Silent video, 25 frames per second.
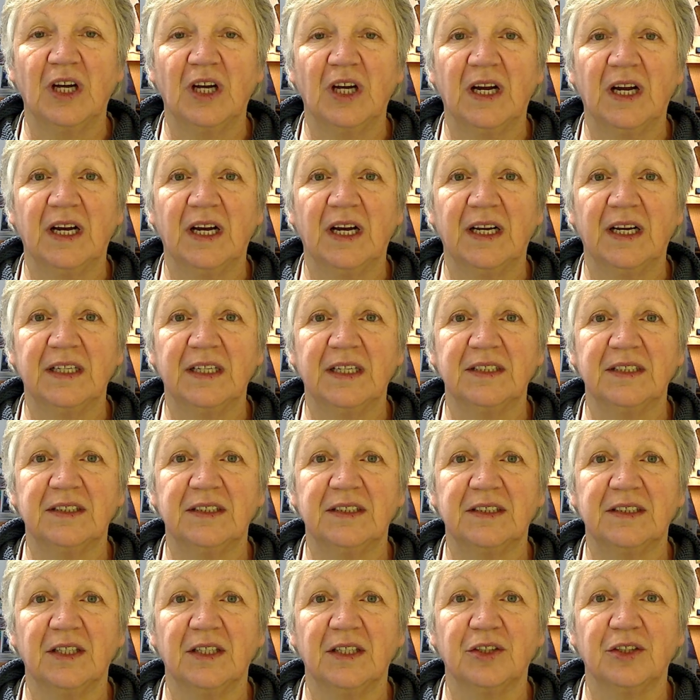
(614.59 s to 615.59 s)

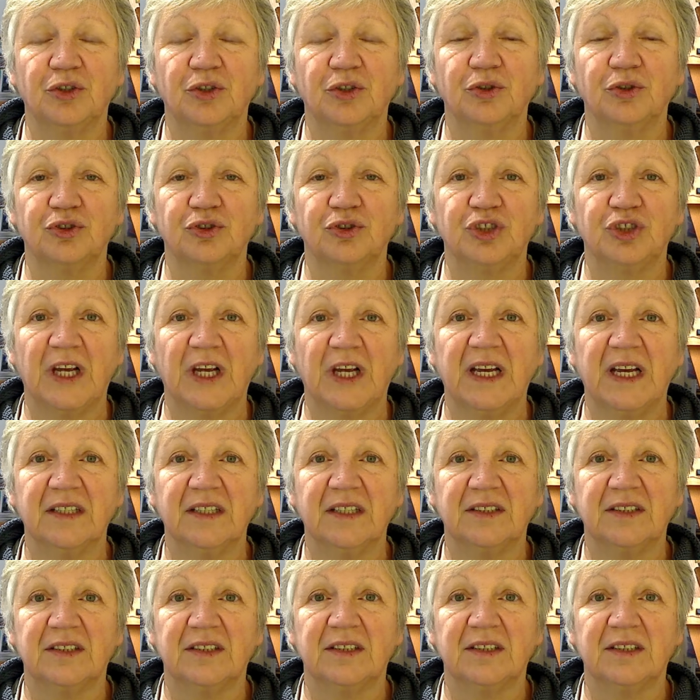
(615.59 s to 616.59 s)
as
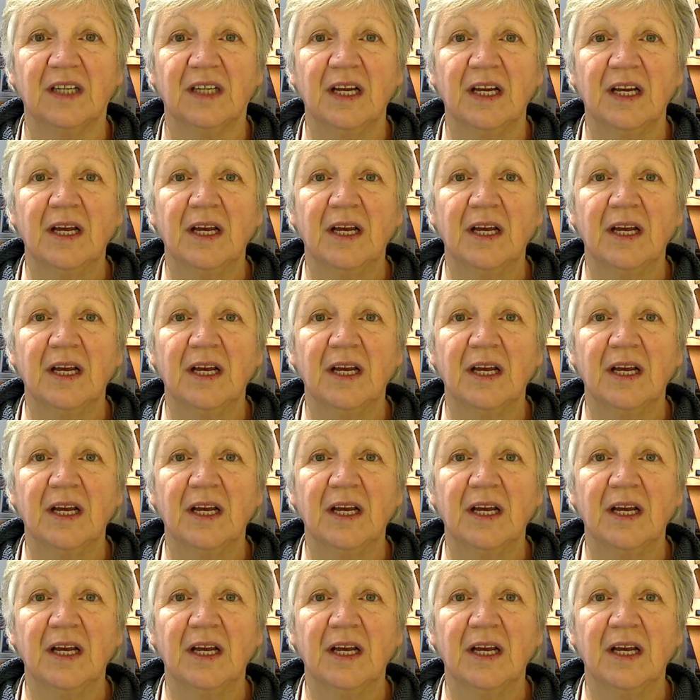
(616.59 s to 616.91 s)
courgettes,